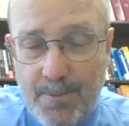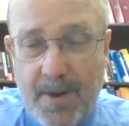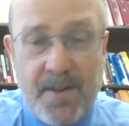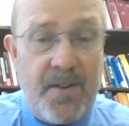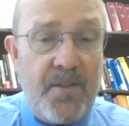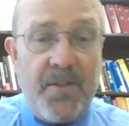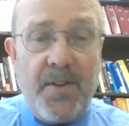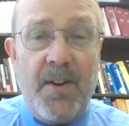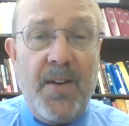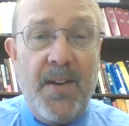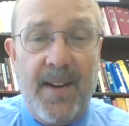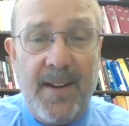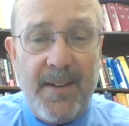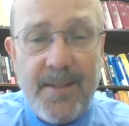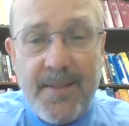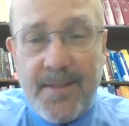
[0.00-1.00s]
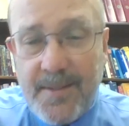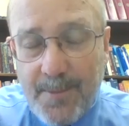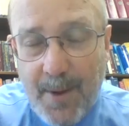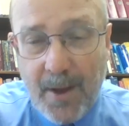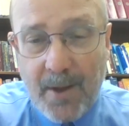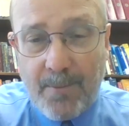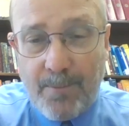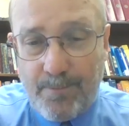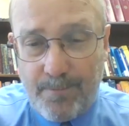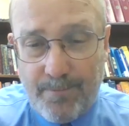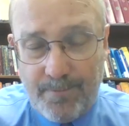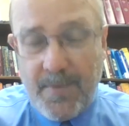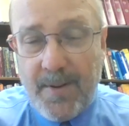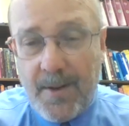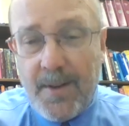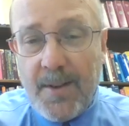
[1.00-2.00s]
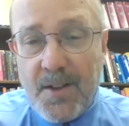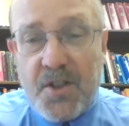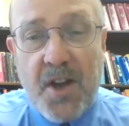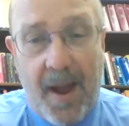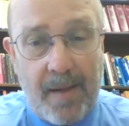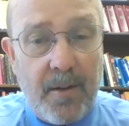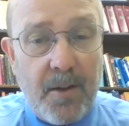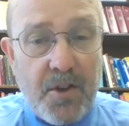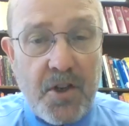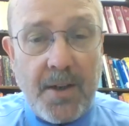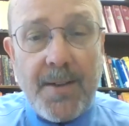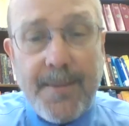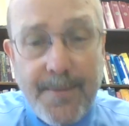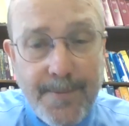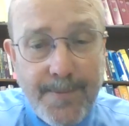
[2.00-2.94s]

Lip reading: by disagreeing, by challenging.